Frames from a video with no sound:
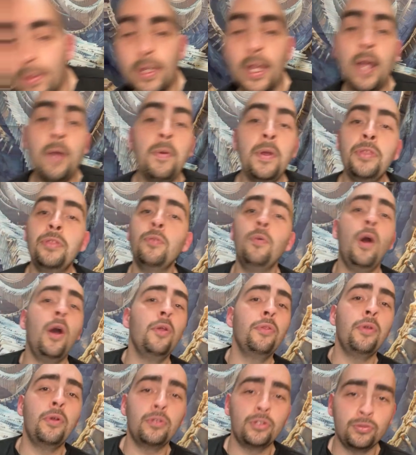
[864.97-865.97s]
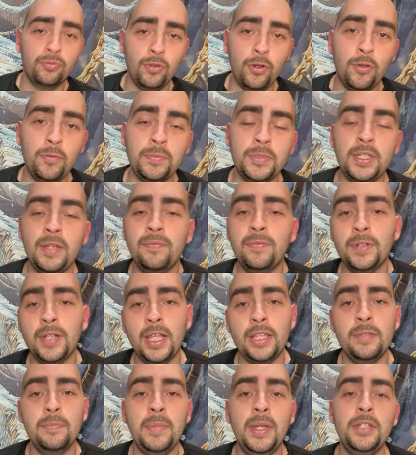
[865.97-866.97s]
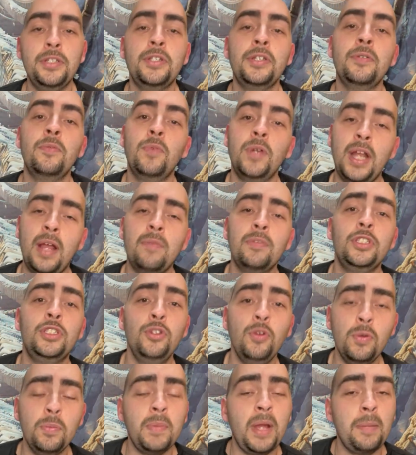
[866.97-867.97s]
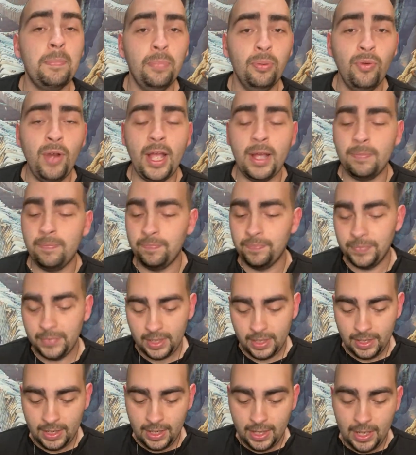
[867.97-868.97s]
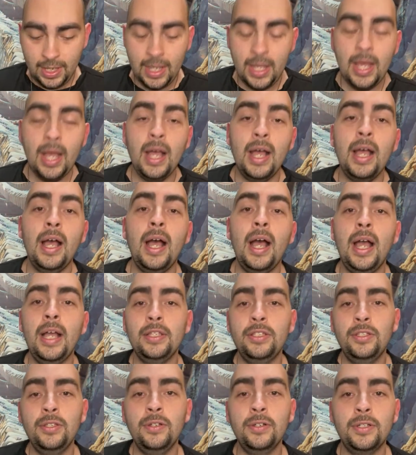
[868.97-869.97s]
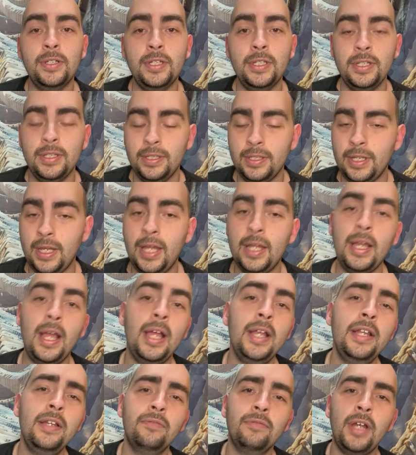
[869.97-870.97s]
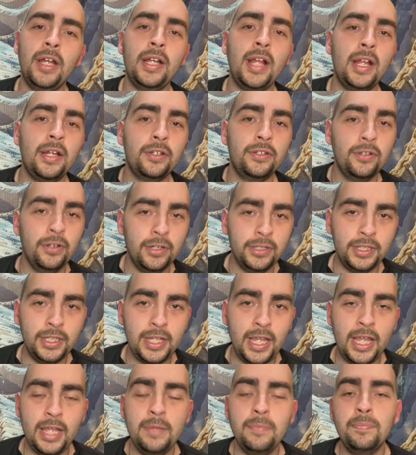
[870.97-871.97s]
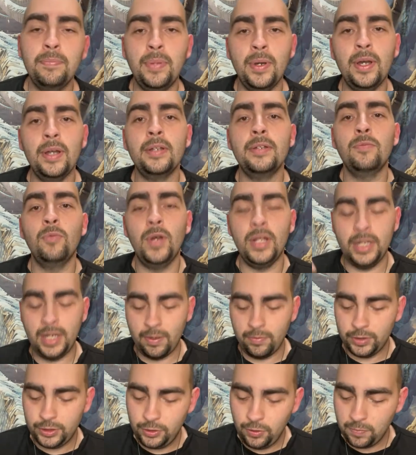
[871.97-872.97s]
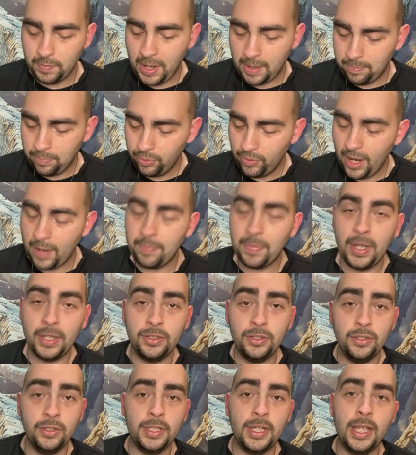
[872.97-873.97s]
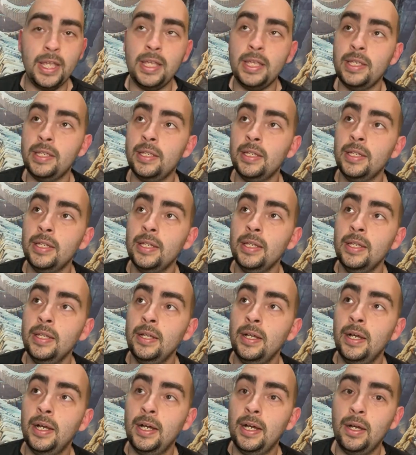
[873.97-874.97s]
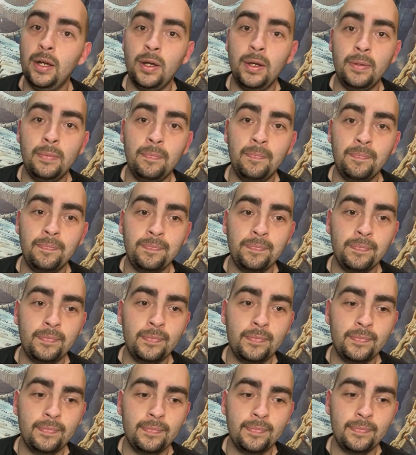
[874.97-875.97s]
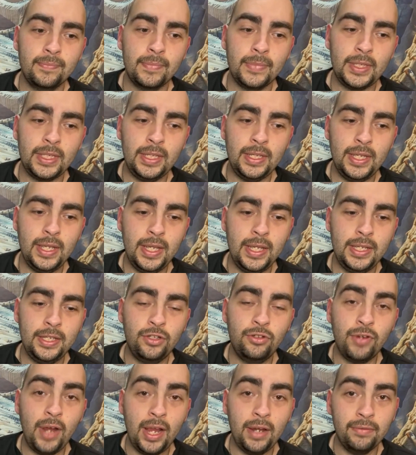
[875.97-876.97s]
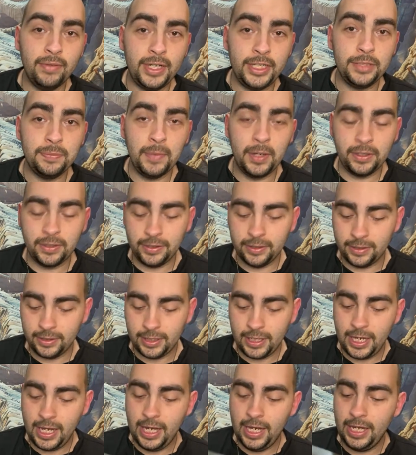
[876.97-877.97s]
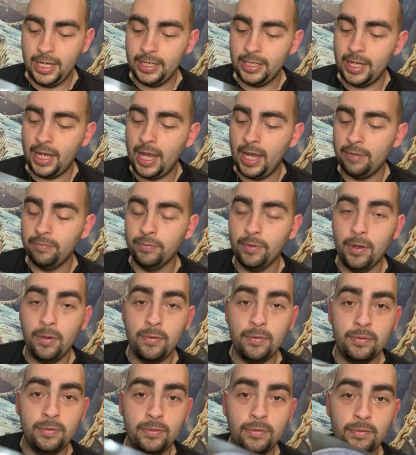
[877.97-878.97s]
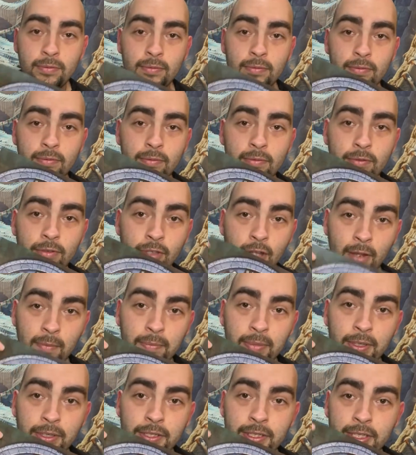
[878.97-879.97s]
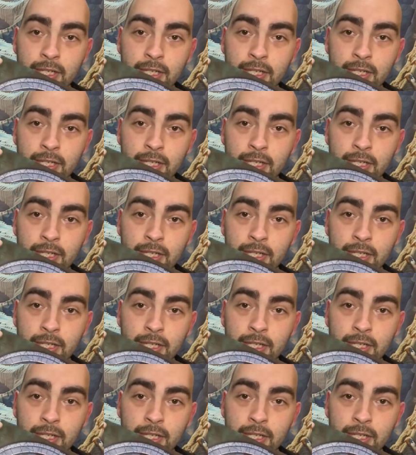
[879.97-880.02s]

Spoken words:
I went through all those rooms. I forgot to mention, when I was doing my prep, I didn't write on it during the game, but when I was doing my prep, I took a dry erase marker, and I wrote numbers